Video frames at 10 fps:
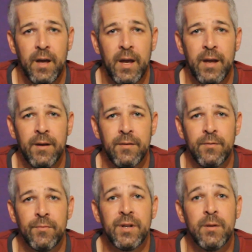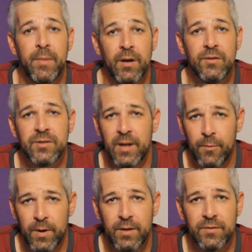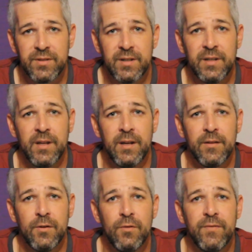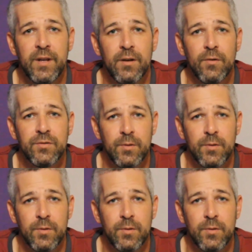and ring the bell so that way you'll see any of the new videos.